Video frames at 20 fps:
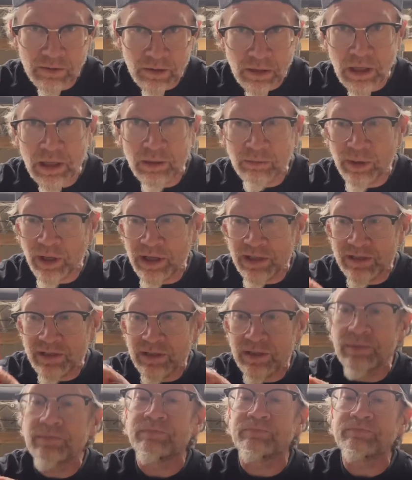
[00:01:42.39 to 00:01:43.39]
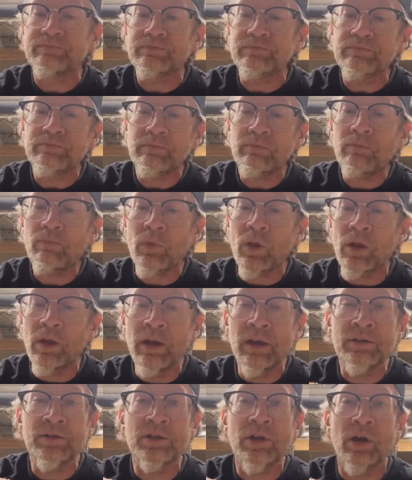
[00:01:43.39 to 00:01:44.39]
in places.
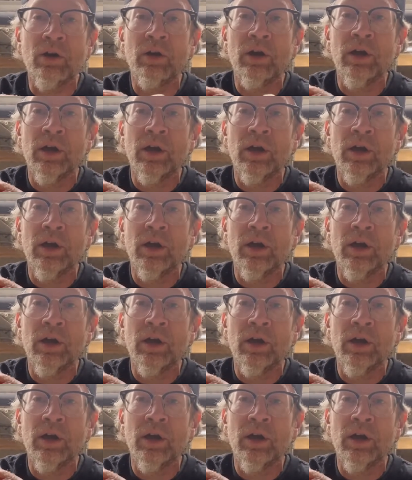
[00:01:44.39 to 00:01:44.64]
And so,